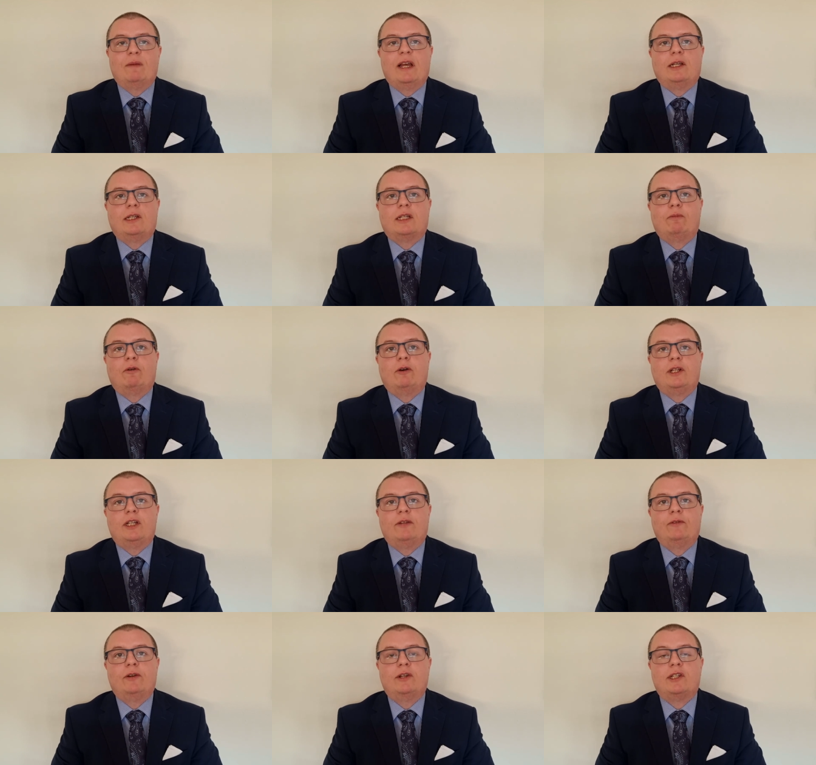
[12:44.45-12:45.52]
makes the point
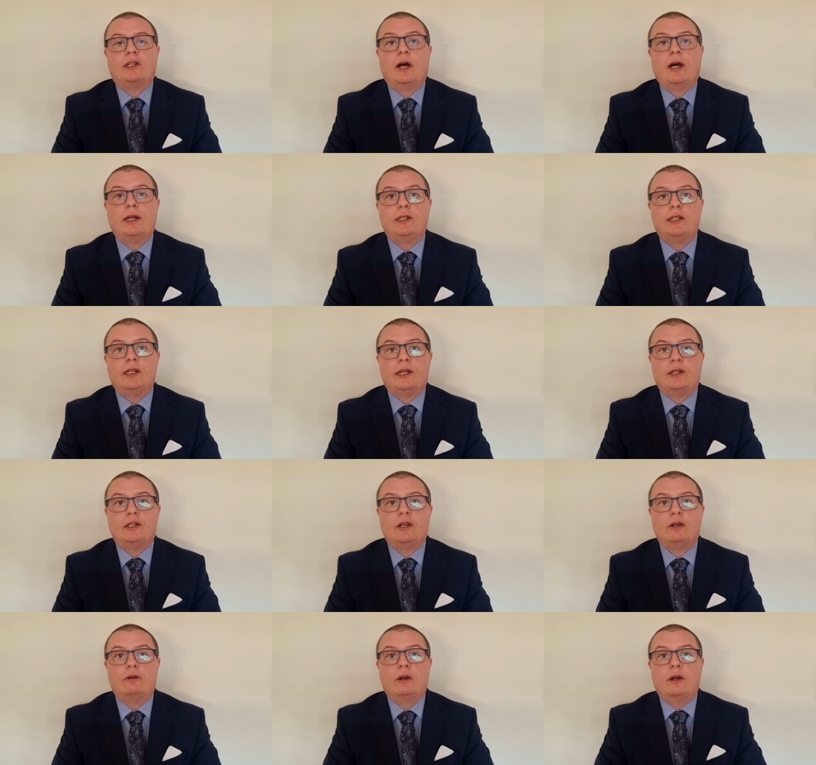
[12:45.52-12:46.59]
in verse 19,
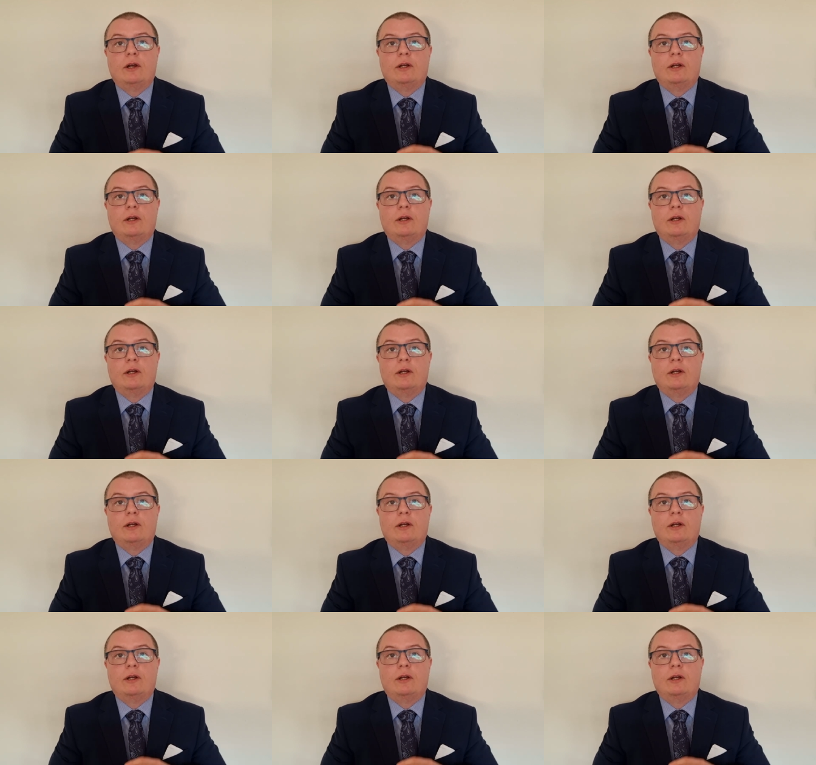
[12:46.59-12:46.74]
to